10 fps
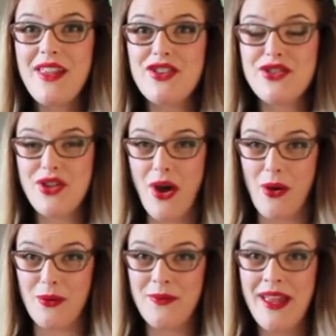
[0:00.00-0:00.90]

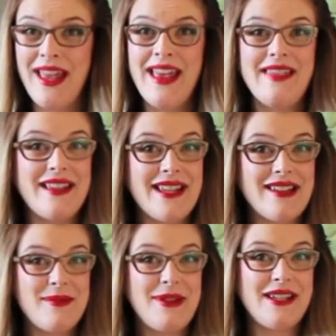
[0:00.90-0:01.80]
So this
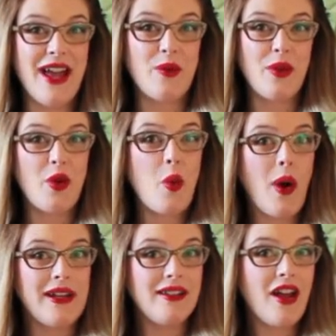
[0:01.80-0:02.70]
has to be done with
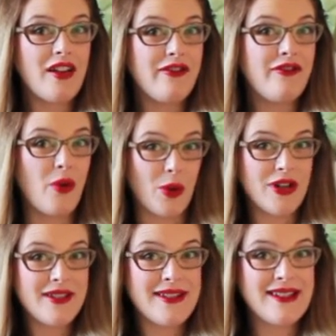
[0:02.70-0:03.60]
quite a lot of
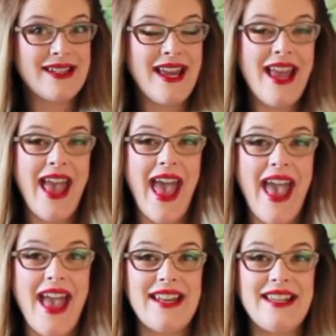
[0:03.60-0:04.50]
force,
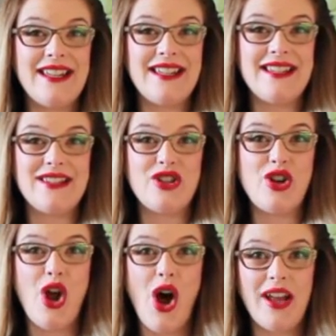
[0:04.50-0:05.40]
and it is
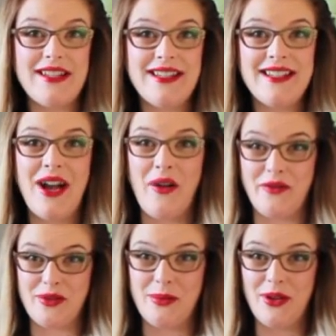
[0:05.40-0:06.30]
not
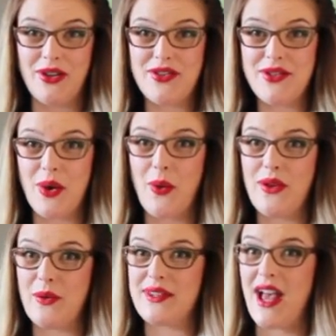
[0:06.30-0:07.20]
comfortable. So
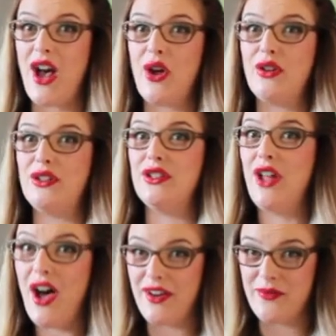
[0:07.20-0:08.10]
there was a
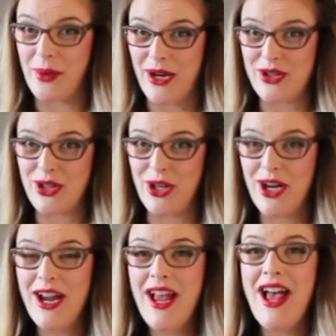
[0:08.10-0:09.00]
lot of
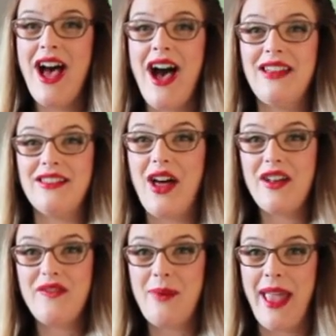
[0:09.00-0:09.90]
pressure, a
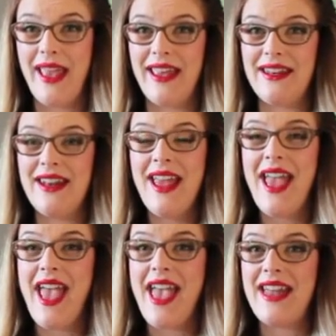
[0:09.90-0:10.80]
lot of pain,
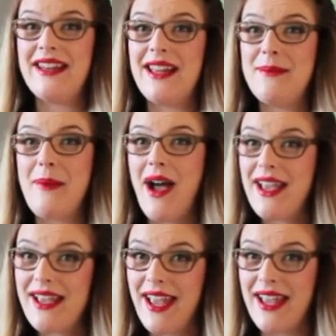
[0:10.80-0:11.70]
and in
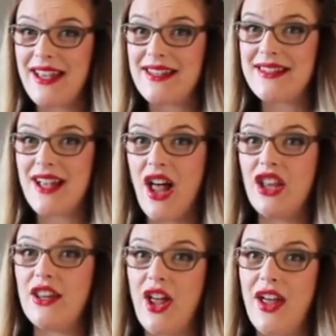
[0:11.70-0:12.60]
my case, a
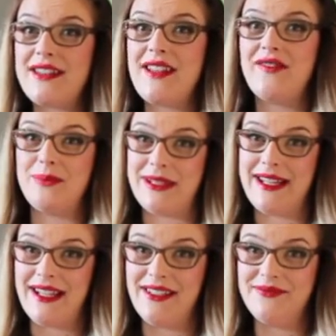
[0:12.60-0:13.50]
lot of
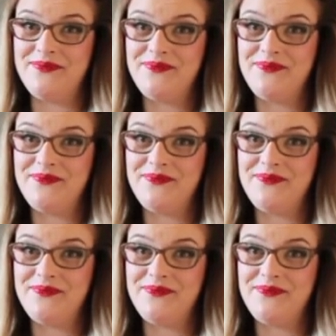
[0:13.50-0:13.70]
bleeding.